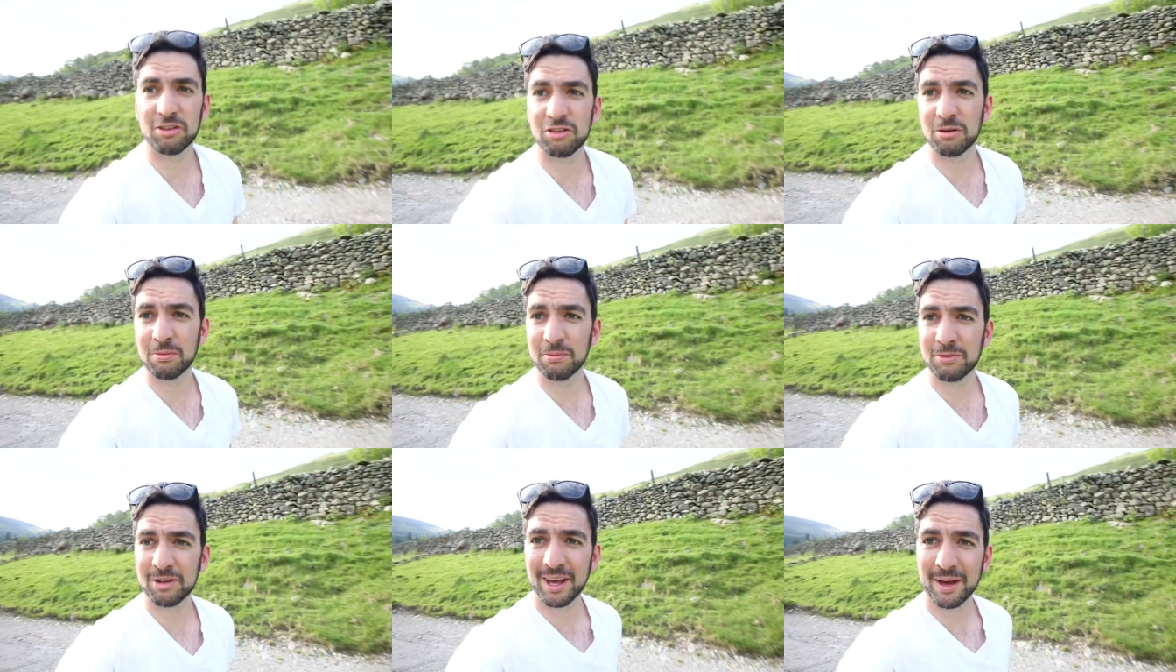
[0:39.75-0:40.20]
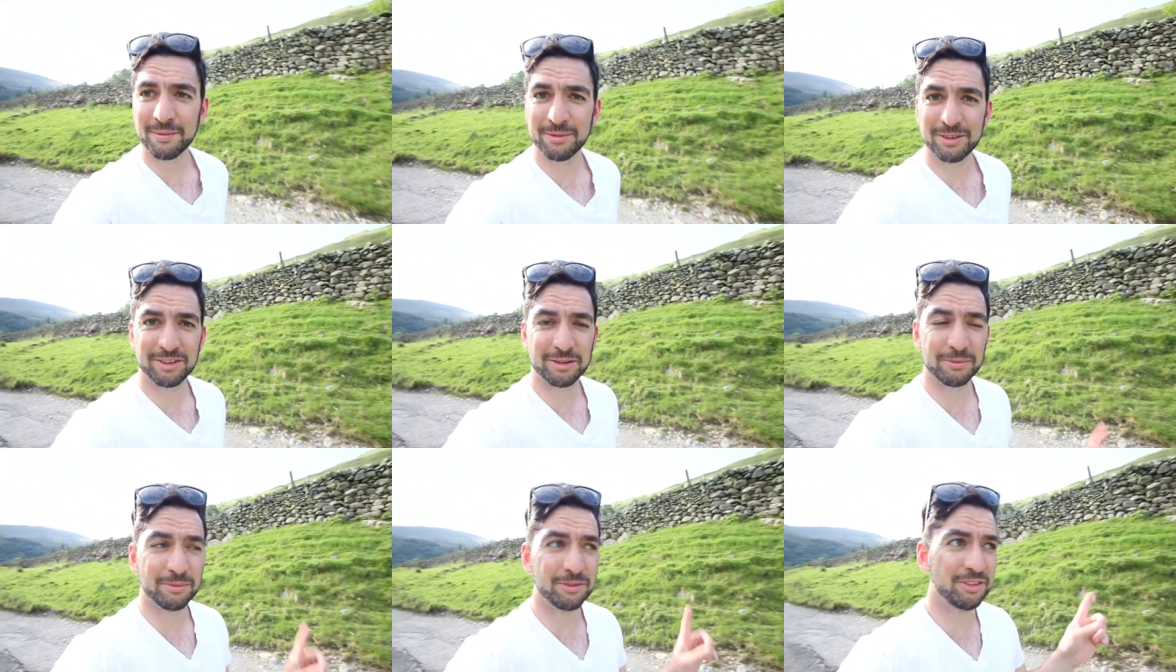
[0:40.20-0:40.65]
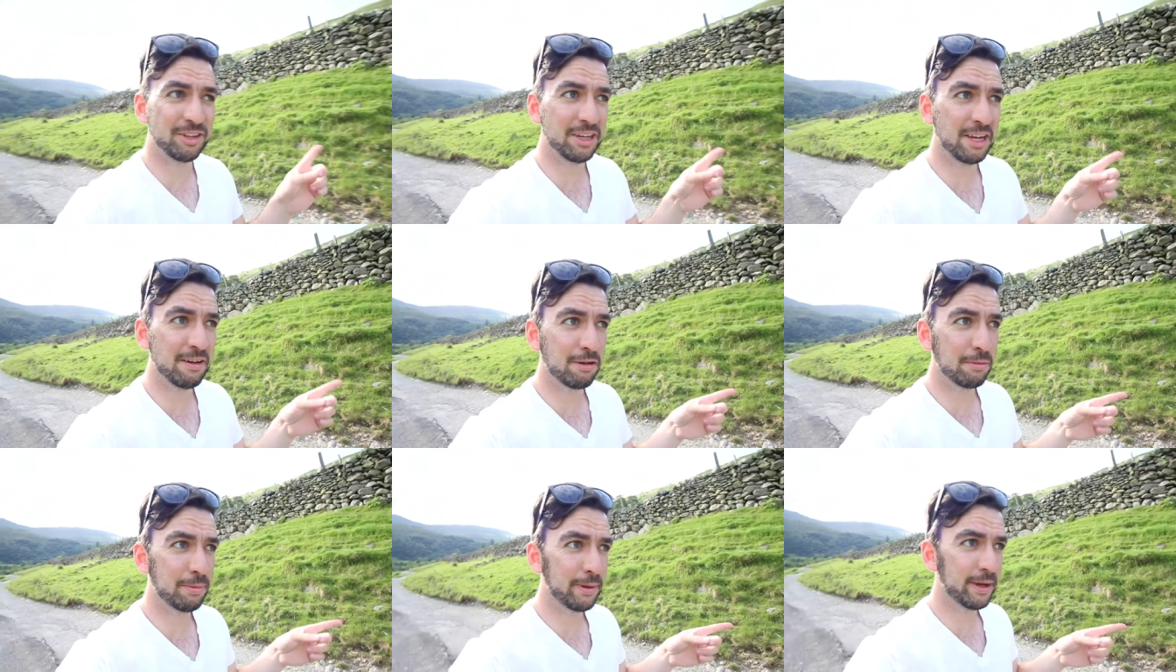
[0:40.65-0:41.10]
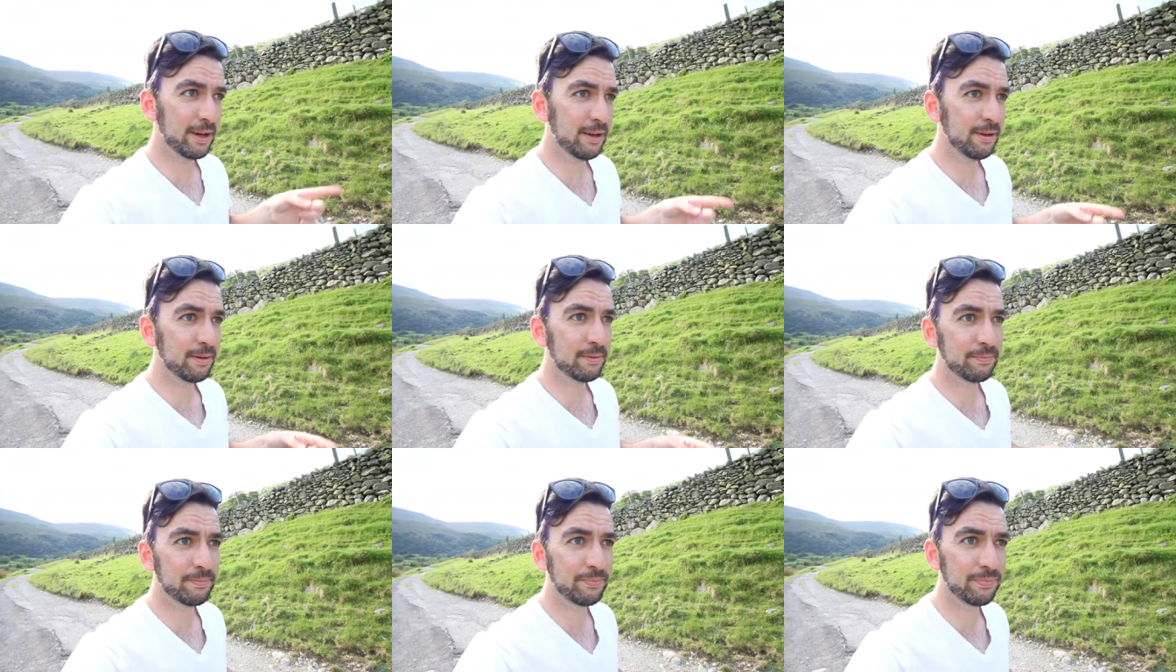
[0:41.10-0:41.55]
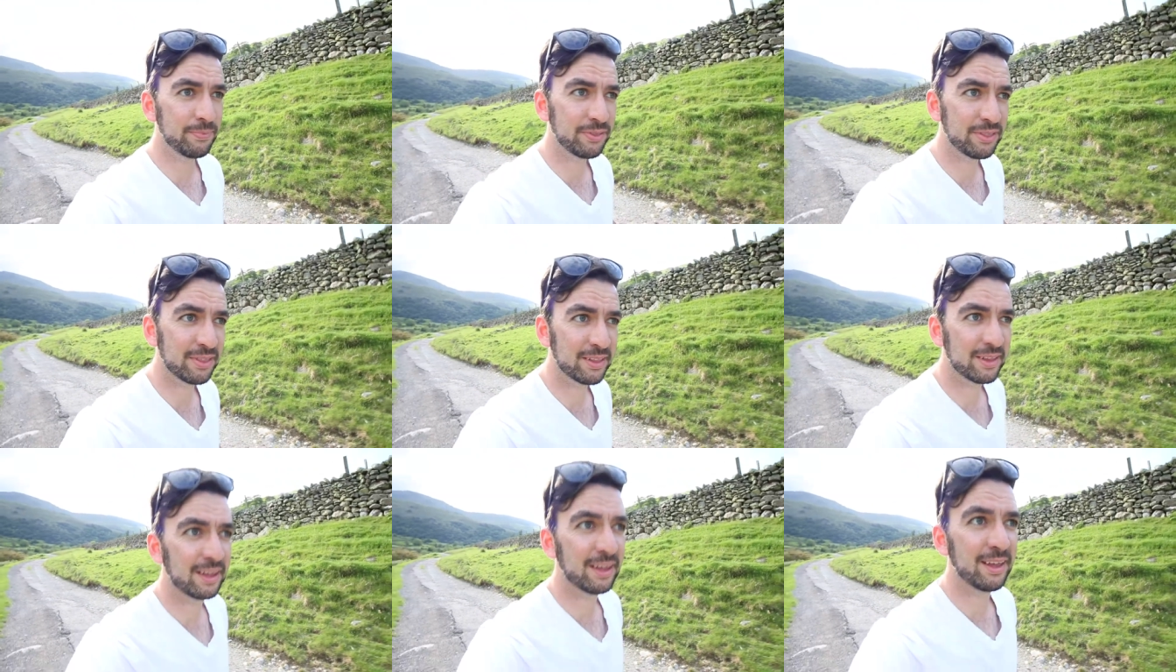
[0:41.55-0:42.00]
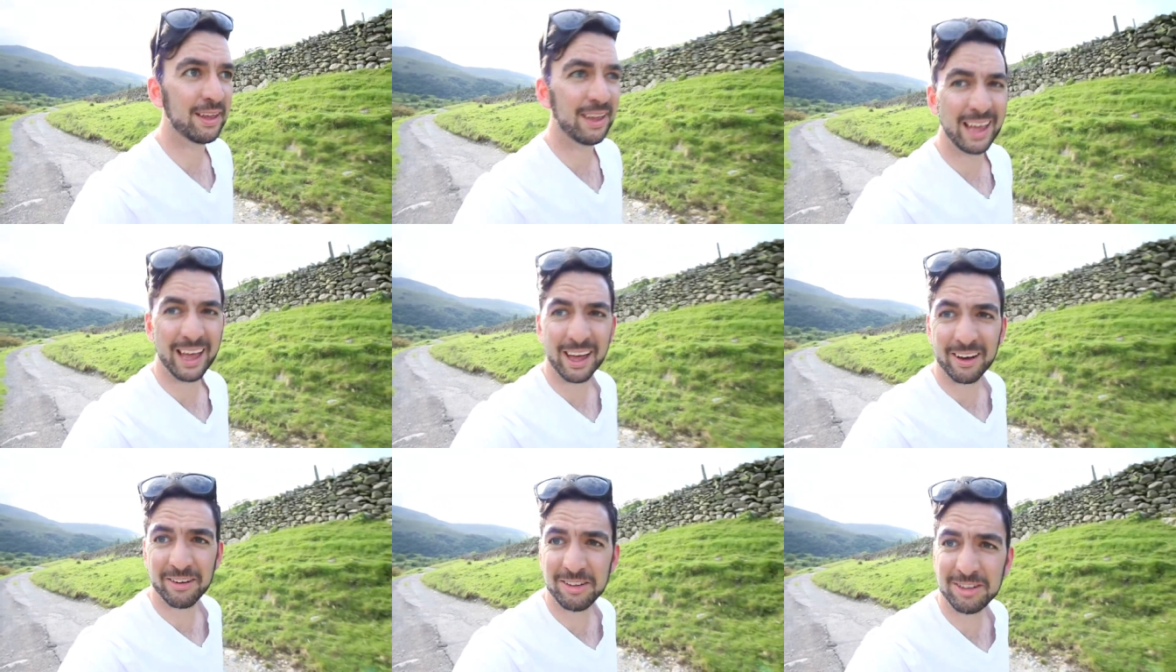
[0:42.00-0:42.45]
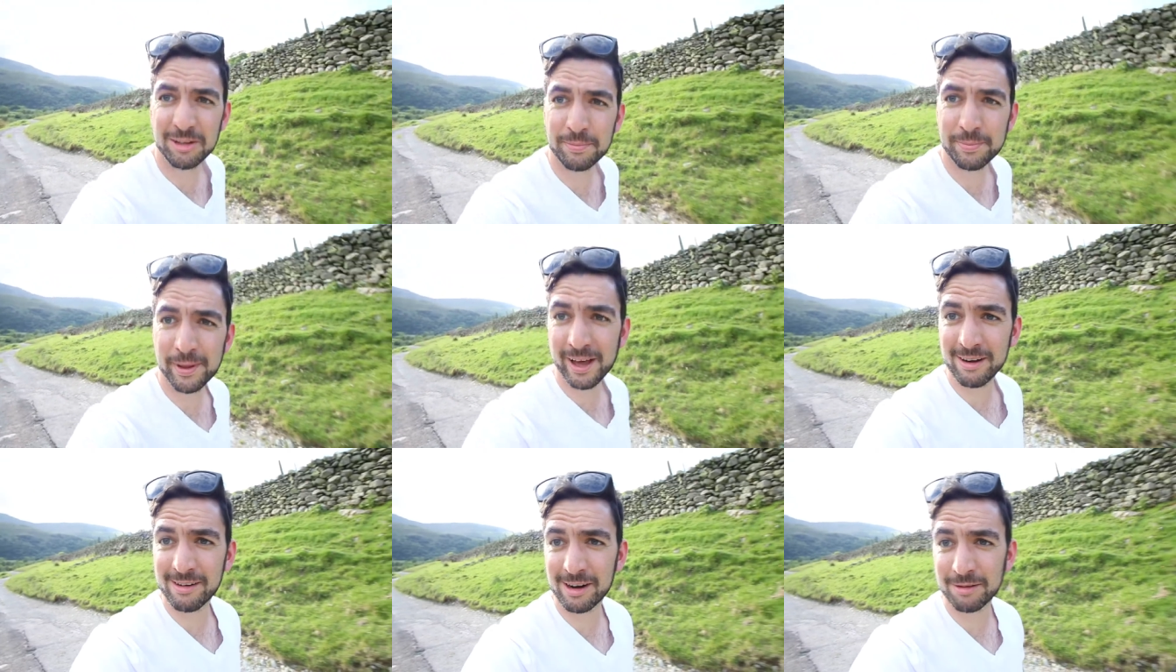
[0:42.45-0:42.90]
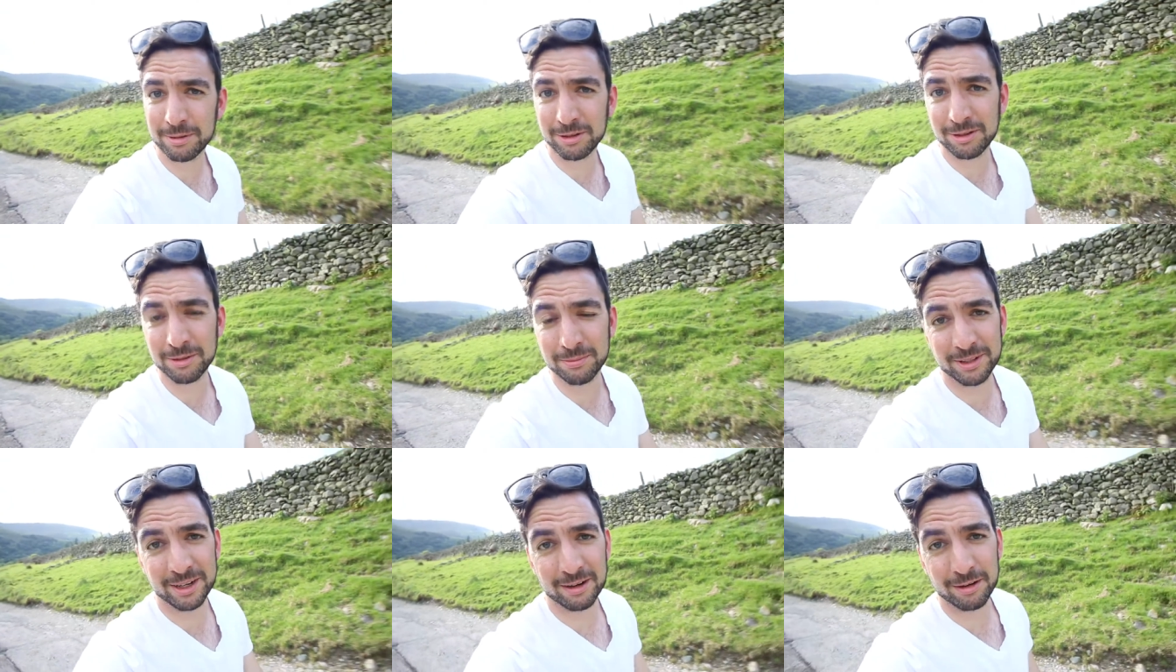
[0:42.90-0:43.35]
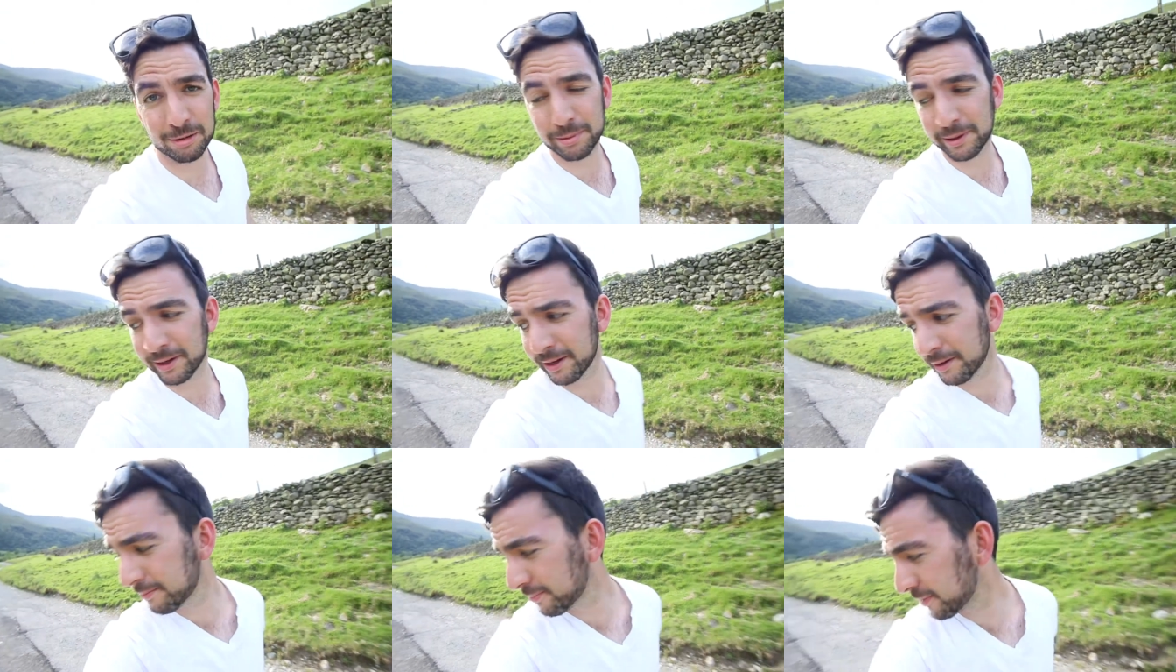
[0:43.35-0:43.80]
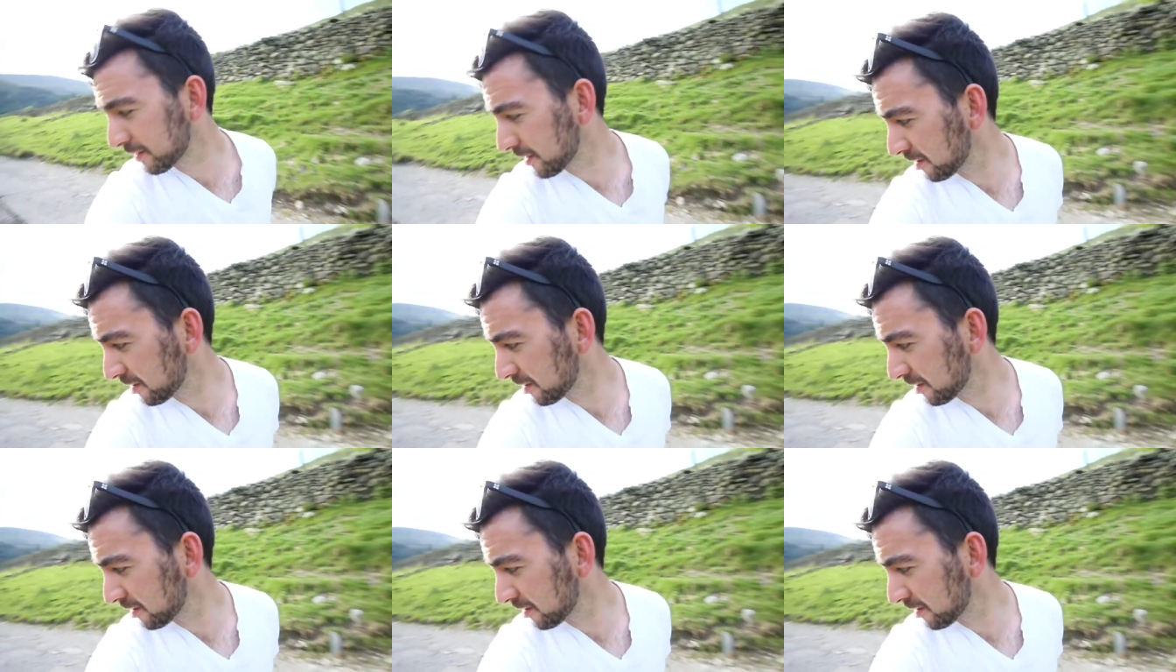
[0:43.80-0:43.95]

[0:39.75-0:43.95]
sometimes there's some deer up here. At least the better I'd be some deer up here.